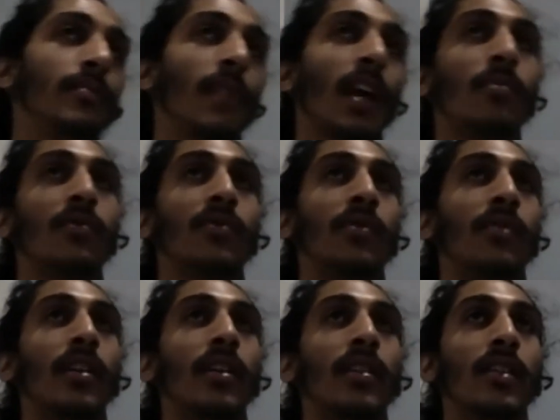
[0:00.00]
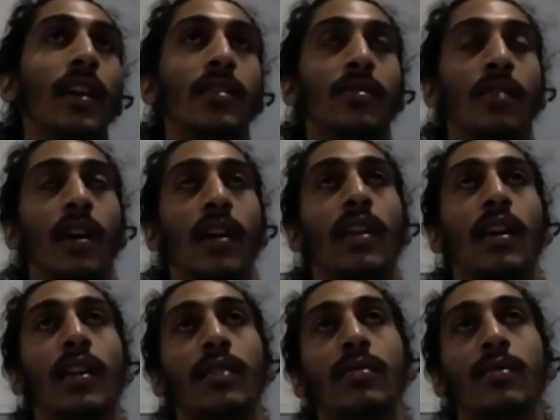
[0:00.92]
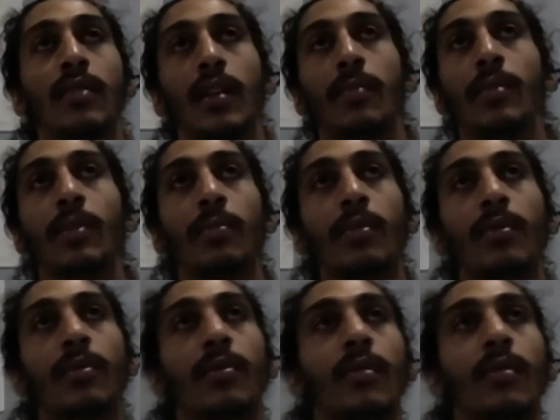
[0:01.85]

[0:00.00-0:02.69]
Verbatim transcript: I moved around a lot, so I had a lot. I knew a lot of people.